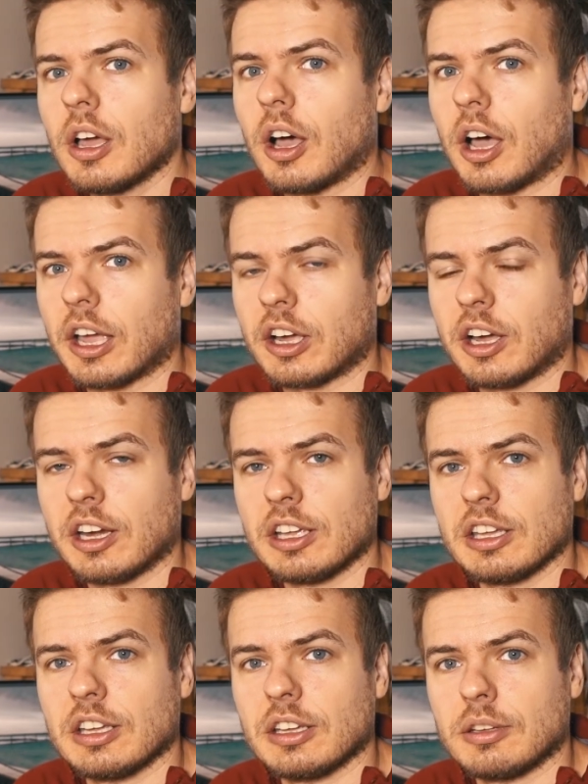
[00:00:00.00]
I kind
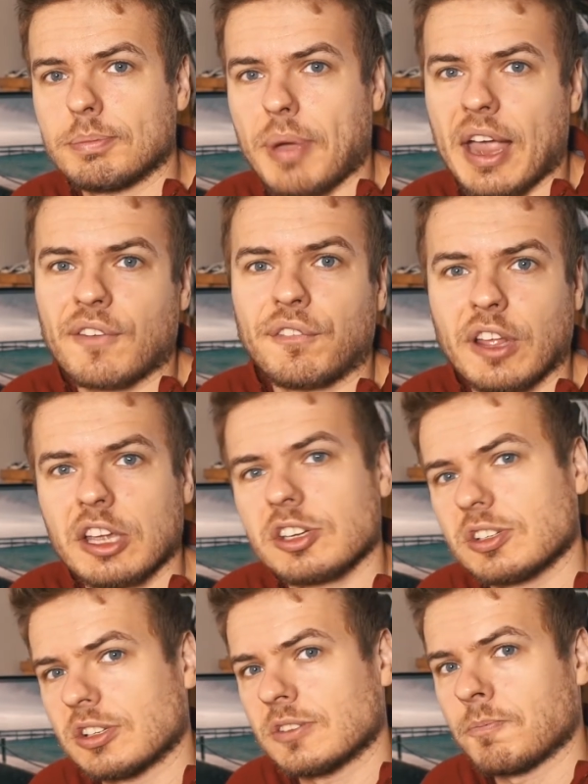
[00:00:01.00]
of back
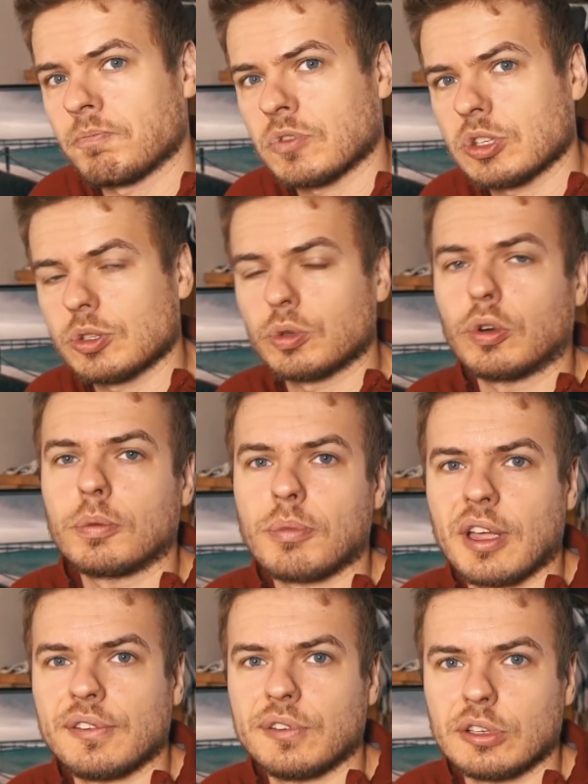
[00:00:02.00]
flush and stored
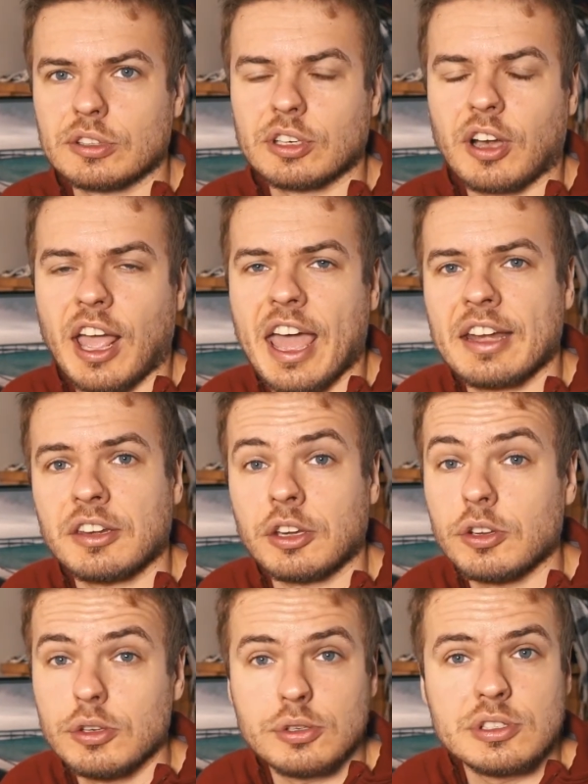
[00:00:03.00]
my filter, and I
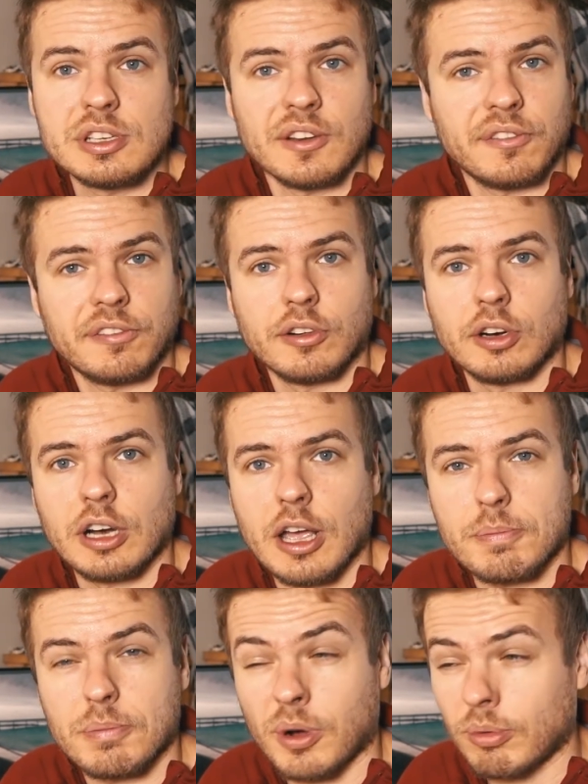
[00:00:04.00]
hadn't used it for
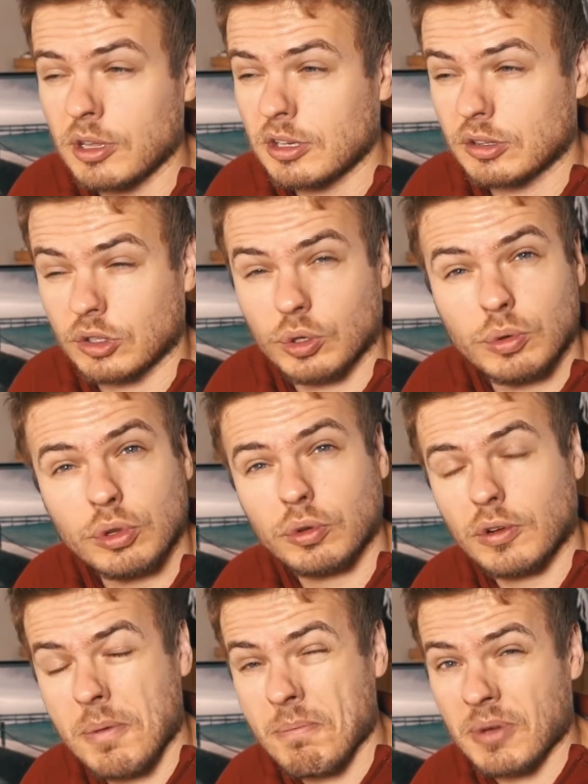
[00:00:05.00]
probably 2 or
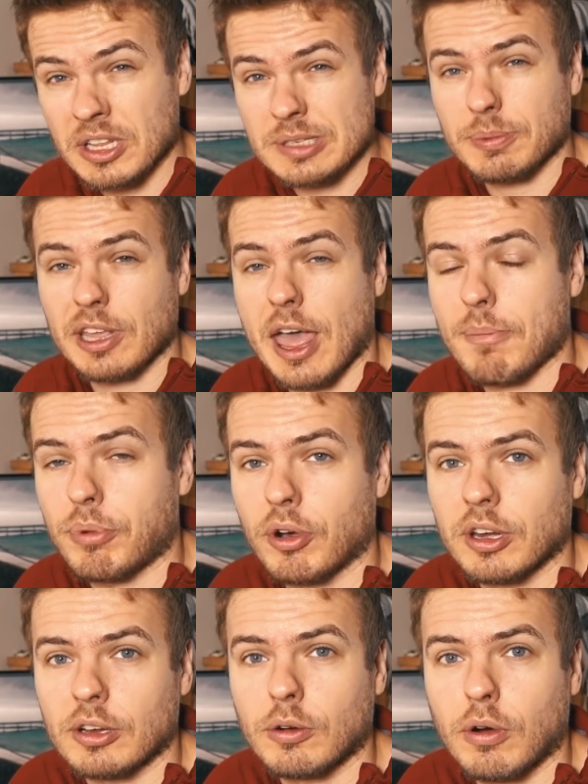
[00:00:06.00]
3 months by that
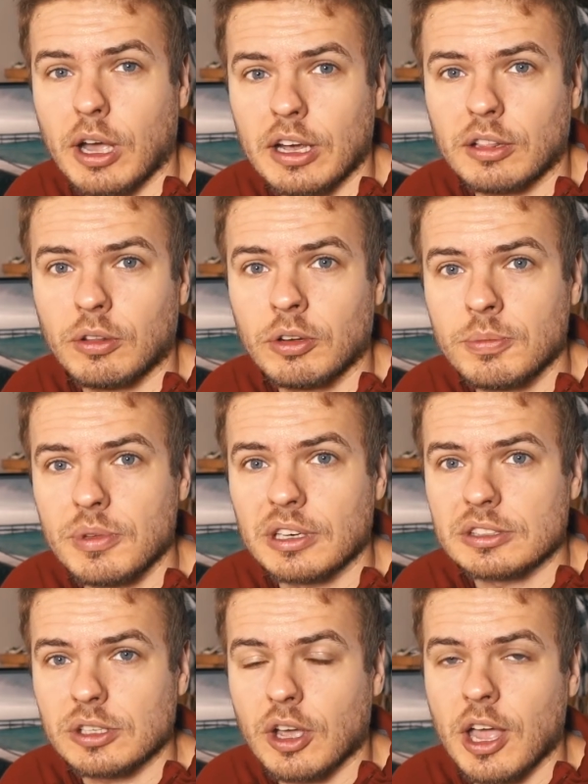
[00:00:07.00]
point, quite a long bit of
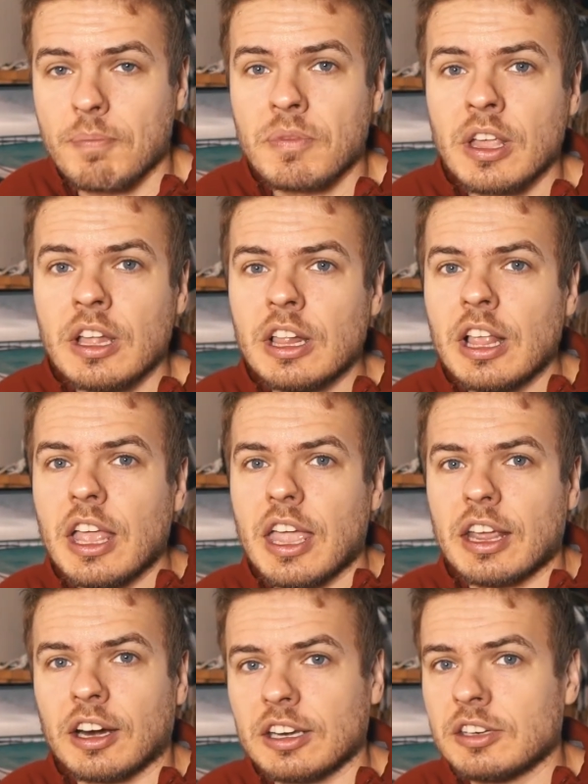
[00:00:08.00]
time.
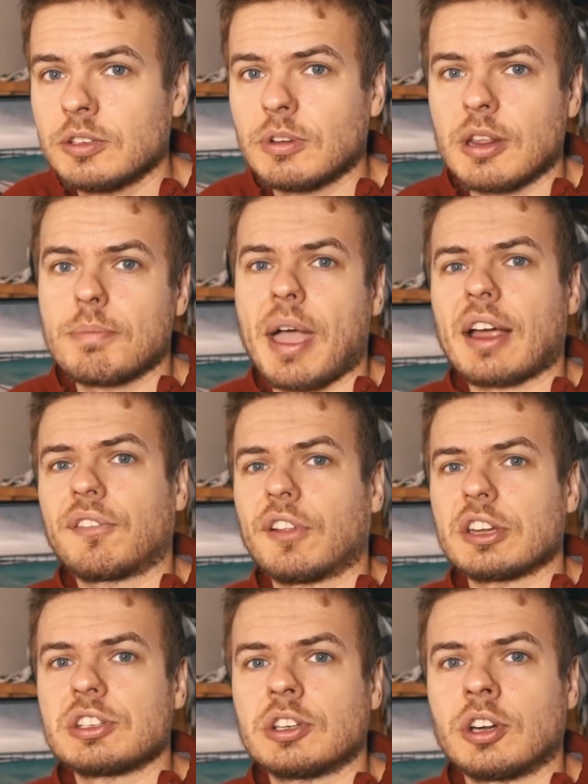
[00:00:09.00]
And I didn't do any back
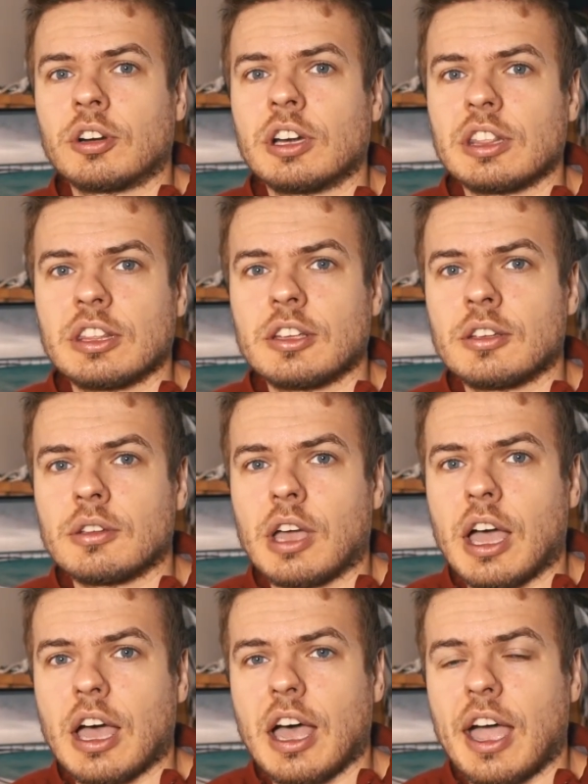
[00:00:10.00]
flushing or anything
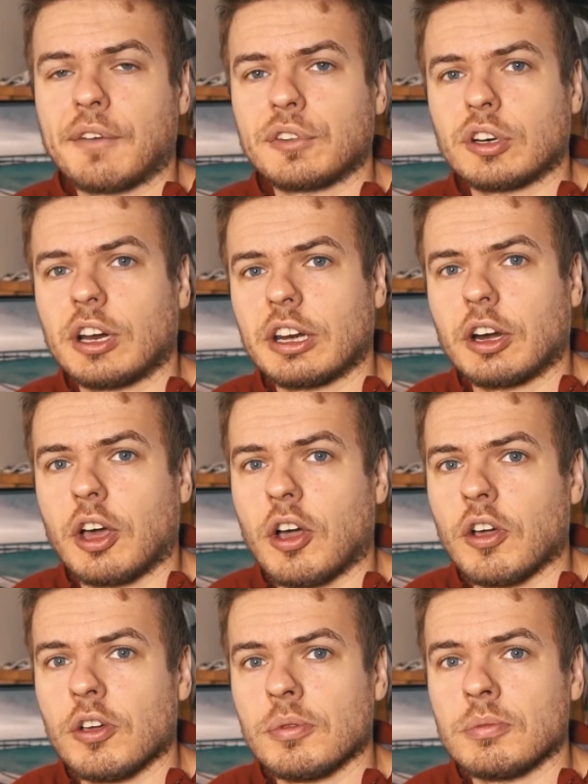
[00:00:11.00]
after I got
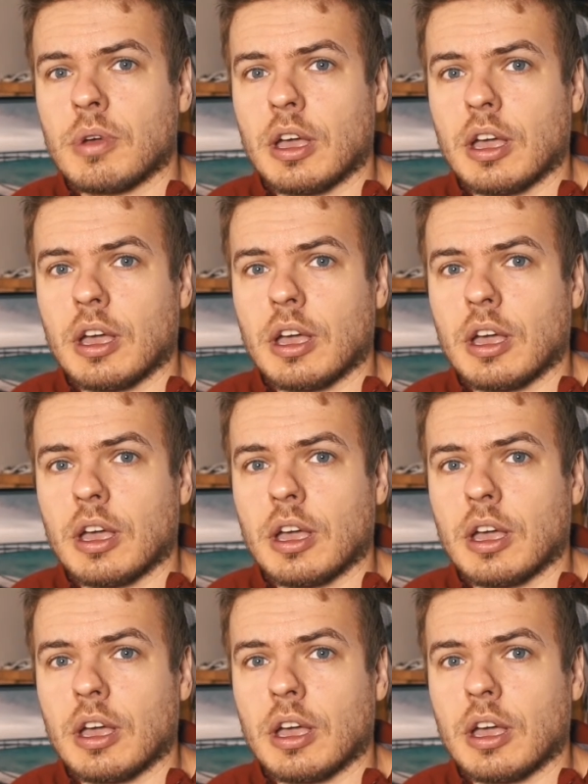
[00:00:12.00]
home,